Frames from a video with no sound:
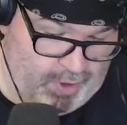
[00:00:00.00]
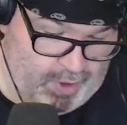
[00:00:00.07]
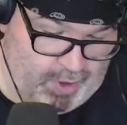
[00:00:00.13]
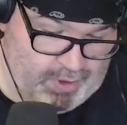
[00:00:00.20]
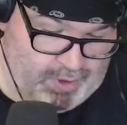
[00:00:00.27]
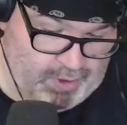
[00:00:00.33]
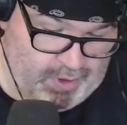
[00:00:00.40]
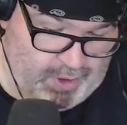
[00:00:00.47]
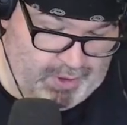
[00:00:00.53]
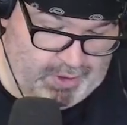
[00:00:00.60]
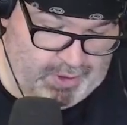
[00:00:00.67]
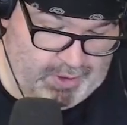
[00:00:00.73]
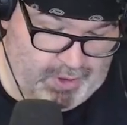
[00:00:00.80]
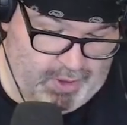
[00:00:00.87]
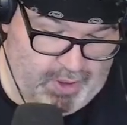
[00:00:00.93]
so
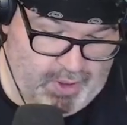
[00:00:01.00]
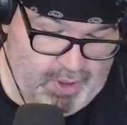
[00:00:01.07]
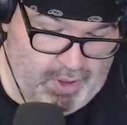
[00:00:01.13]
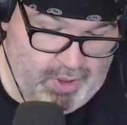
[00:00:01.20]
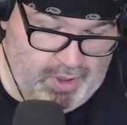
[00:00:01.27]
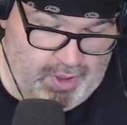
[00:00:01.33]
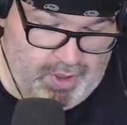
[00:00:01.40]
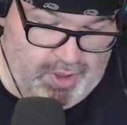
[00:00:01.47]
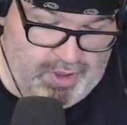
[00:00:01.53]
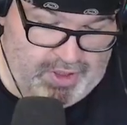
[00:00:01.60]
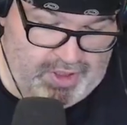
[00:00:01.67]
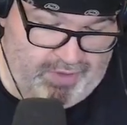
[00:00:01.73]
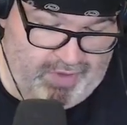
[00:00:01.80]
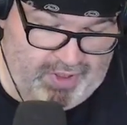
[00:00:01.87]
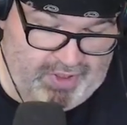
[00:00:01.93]
let's
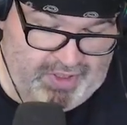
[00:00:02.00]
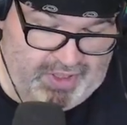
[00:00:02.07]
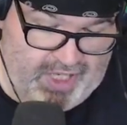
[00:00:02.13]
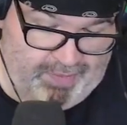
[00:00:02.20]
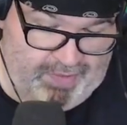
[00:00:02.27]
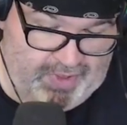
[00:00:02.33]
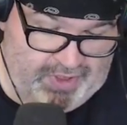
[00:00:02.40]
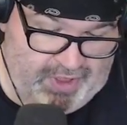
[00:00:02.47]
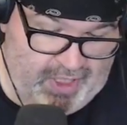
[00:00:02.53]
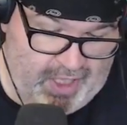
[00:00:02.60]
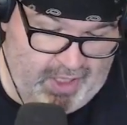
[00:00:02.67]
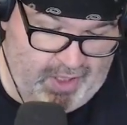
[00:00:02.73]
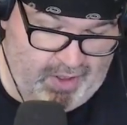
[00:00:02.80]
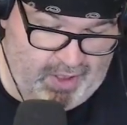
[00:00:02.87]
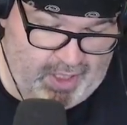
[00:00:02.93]
see if I can snap this
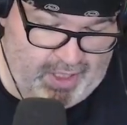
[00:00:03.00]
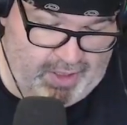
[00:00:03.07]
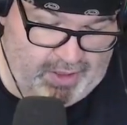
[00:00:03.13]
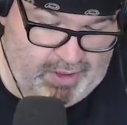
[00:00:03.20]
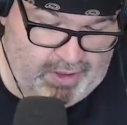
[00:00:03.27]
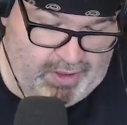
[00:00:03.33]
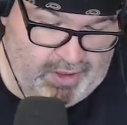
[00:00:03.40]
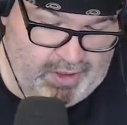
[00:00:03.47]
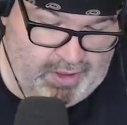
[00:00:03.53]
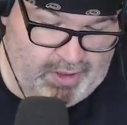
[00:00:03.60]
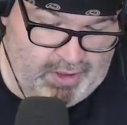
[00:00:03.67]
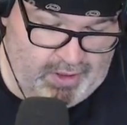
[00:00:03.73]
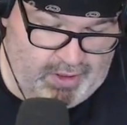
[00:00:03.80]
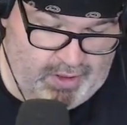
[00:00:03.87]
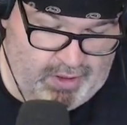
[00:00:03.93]
together. I
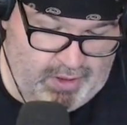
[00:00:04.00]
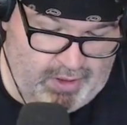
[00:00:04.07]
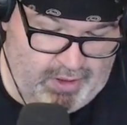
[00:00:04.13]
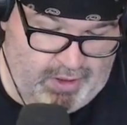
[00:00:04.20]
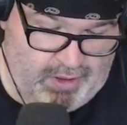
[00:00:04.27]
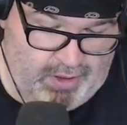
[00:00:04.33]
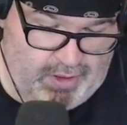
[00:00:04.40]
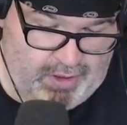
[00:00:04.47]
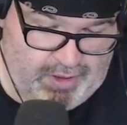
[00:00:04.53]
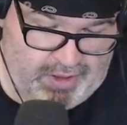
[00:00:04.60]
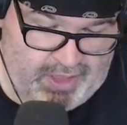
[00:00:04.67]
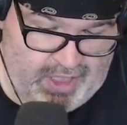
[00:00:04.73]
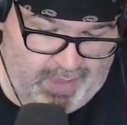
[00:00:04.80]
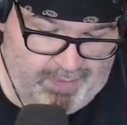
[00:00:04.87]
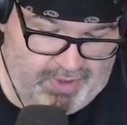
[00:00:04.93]
did
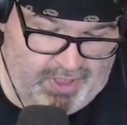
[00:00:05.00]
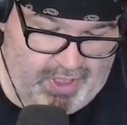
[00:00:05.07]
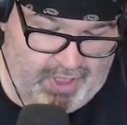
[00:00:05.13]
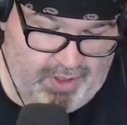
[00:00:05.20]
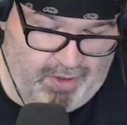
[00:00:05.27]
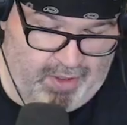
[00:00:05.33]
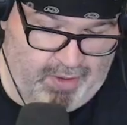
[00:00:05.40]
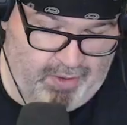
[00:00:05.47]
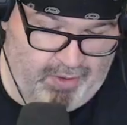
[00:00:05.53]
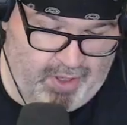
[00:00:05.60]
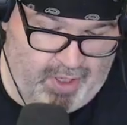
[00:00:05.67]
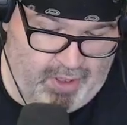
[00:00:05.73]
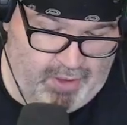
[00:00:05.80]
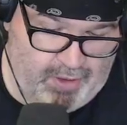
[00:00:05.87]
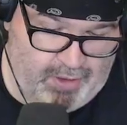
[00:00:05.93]
snap it together there.
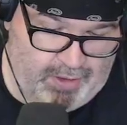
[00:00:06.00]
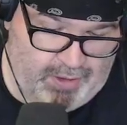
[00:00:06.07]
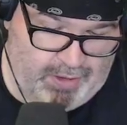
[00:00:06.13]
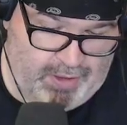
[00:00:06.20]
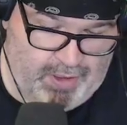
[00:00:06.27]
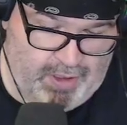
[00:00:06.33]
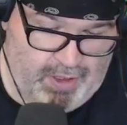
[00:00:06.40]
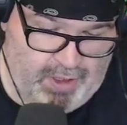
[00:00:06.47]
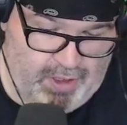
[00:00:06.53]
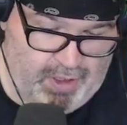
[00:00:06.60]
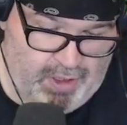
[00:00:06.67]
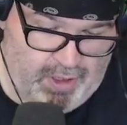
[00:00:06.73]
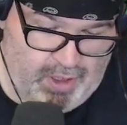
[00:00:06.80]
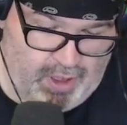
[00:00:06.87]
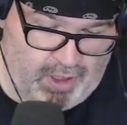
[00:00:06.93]
Great.
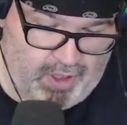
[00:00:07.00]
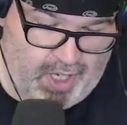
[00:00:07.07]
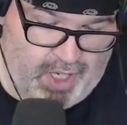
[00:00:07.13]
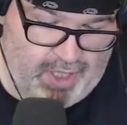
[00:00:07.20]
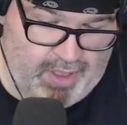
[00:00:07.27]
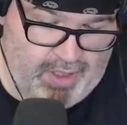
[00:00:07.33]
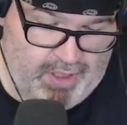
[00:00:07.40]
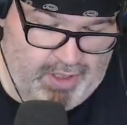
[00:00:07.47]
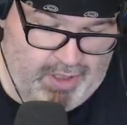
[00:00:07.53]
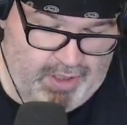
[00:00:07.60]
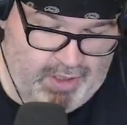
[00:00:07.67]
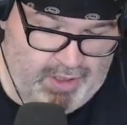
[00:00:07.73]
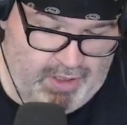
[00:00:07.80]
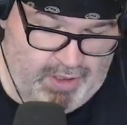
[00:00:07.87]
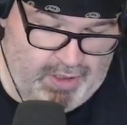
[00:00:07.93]
All right.
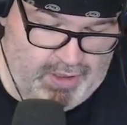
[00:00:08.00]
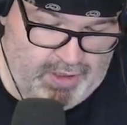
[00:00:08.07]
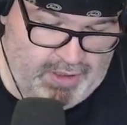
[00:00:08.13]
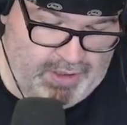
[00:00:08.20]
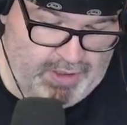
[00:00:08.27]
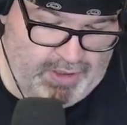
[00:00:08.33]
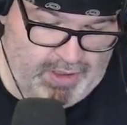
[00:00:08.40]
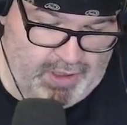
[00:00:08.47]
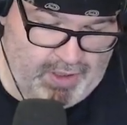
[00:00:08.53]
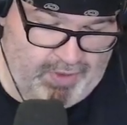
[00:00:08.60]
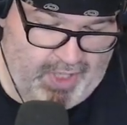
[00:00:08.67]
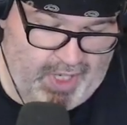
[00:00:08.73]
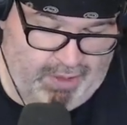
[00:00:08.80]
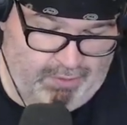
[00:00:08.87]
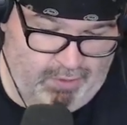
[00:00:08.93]

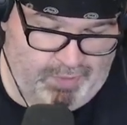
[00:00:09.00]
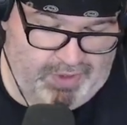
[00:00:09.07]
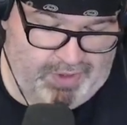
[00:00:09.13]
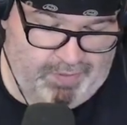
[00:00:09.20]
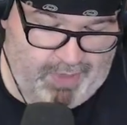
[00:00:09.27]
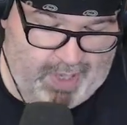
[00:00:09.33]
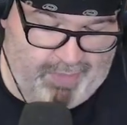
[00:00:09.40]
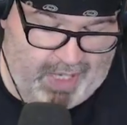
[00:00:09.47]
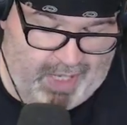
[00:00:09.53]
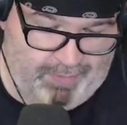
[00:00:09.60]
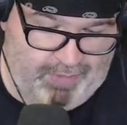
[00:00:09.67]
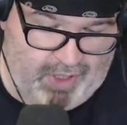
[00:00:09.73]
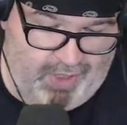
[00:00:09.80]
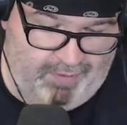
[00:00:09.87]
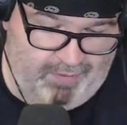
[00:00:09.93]
Okay, oops, that
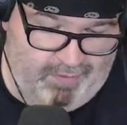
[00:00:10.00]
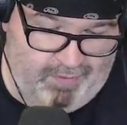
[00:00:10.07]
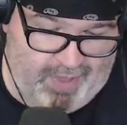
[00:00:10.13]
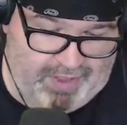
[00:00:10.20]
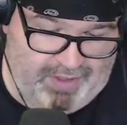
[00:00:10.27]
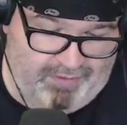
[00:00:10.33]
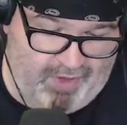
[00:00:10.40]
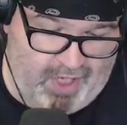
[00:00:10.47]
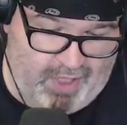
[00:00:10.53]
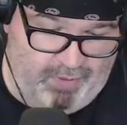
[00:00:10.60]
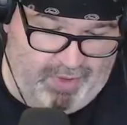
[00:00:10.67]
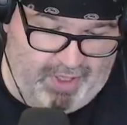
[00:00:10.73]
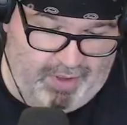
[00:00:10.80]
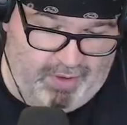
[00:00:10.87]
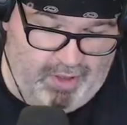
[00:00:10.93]
popped off. That's fine.
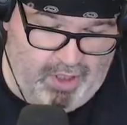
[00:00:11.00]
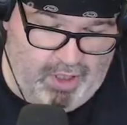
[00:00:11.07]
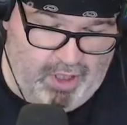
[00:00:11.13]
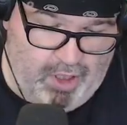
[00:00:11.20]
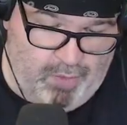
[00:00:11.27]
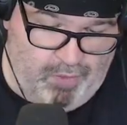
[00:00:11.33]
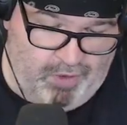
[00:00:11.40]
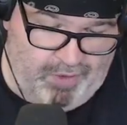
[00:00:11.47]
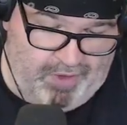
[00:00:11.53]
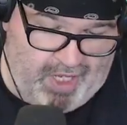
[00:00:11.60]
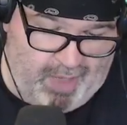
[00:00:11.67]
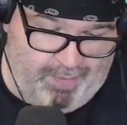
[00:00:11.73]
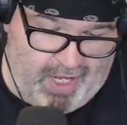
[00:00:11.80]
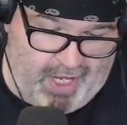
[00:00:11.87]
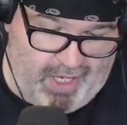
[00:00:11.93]
We can put
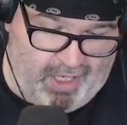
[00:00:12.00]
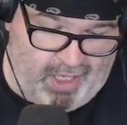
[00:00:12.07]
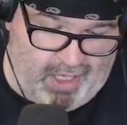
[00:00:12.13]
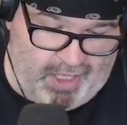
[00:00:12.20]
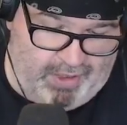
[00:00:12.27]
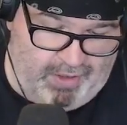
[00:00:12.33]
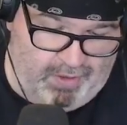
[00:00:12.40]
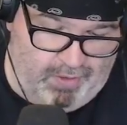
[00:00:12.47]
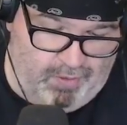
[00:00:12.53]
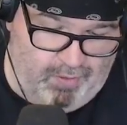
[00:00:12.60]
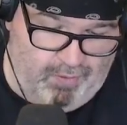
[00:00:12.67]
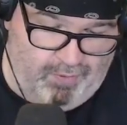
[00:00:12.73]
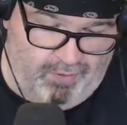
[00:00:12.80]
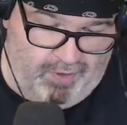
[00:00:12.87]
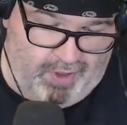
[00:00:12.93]
that back on.
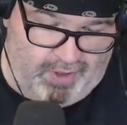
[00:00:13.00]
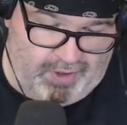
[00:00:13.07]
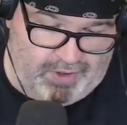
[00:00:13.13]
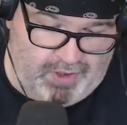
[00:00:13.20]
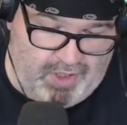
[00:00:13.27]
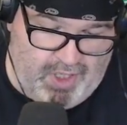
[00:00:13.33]
Oof, it is